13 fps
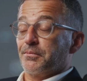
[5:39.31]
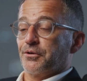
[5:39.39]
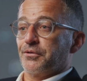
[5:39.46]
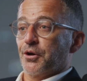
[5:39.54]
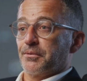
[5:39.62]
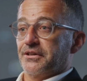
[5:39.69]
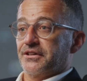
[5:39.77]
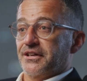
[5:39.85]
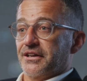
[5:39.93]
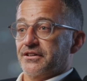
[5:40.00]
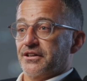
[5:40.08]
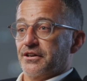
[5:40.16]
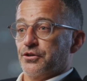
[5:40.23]
performance
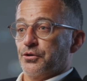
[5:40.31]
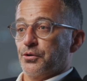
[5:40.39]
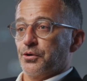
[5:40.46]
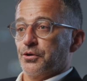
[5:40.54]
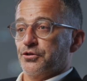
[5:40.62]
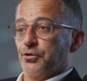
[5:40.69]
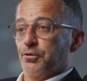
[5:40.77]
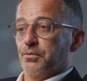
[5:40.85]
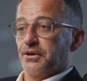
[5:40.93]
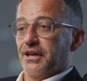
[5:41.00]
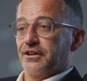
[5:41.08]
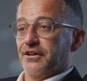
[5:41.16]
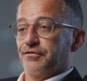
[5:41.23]
testing tools will
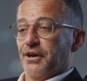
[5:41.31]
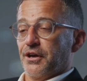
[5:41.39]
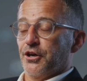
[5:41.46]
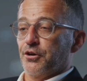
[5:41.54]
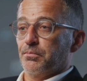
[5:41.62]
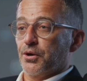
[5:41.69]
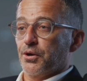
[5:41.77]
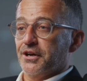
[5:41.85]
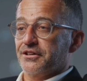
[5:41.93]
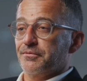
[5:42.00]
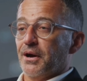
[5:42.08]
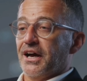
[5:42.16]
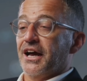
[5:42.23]
predict failure
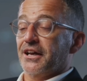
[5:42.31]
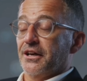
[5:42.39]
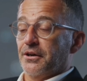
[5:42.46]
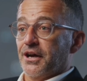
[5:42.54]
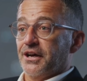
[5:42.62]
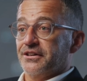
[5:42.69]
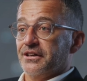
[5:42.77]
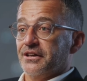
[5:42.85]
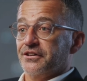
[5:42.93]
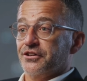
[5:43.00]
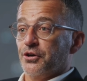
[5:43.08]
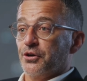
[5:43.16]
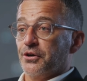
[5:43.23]
points by analyzing
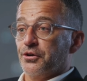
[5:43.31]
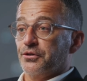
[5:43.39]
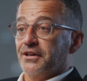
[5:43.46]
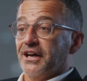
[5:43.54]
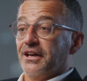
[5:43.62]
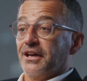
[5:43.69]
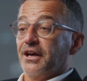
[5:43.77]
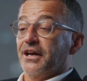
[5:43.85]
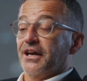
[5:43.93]
historical data